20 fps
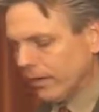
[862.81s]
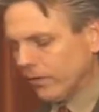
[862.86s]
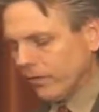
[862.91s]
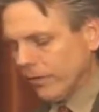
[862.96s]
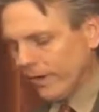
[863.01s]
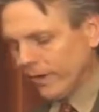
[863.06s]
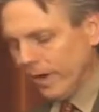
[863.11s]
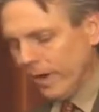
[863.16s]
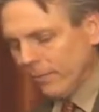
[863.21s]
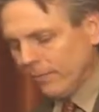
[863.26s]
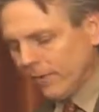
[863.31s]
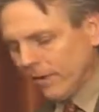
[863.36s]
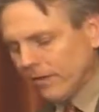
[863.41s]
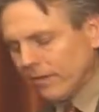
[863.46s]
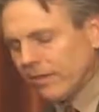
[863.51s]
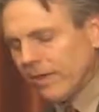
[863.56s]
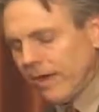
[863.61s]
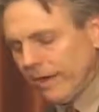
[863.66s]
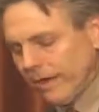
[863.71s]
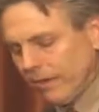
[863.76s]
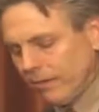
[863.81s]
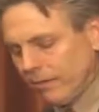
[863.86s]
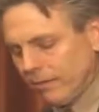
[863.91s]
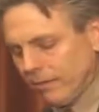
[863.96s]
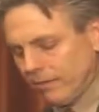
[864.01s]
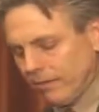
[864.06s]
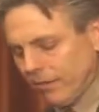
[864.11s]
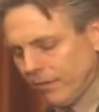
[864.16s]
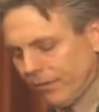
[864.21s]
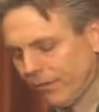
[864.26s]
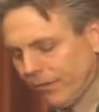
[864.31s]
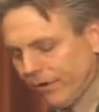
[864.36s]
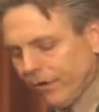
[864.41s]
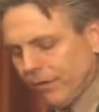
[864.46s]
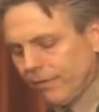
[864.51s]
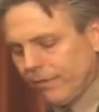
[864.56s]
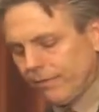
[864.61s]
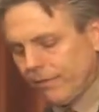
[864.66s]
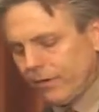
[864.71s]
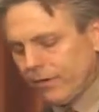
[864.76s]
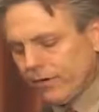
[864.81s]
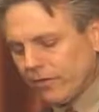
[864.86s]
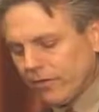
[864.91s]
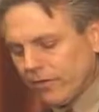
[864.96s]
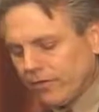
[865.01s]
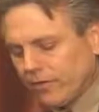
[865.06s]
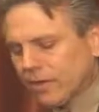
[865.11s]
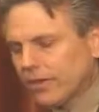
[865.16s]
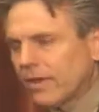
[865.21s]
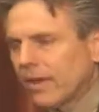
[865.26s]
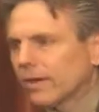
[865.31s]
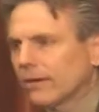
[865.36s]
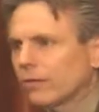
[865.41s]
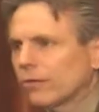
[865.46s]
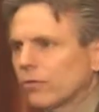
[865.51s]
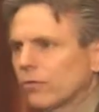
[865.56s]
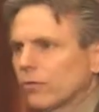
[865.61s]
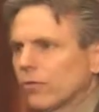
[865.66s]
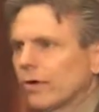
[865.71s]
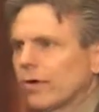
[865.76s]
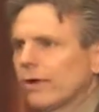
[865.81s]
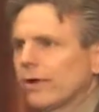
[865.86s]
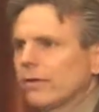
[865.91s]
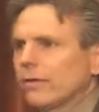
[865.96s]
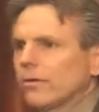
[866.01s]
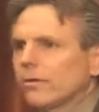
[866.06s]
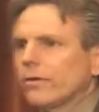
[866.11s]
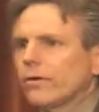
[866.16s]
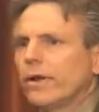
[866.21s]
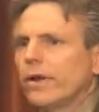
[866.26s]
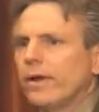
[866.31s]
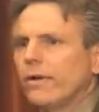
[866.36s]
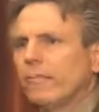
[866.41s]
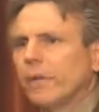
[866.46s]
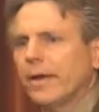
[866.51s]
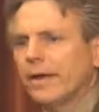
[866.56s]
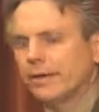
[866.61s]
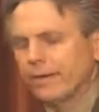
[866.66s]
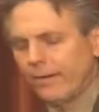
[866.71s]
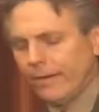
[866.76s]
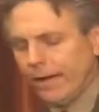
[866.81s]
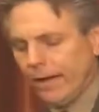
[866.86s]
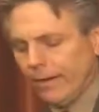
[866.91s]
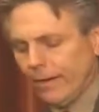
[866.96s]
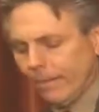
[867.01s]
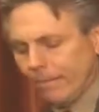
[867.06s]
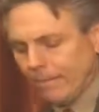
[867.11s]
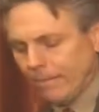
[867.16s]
So I came to the 30th verse of the second surah, Surah Al-Baqarah,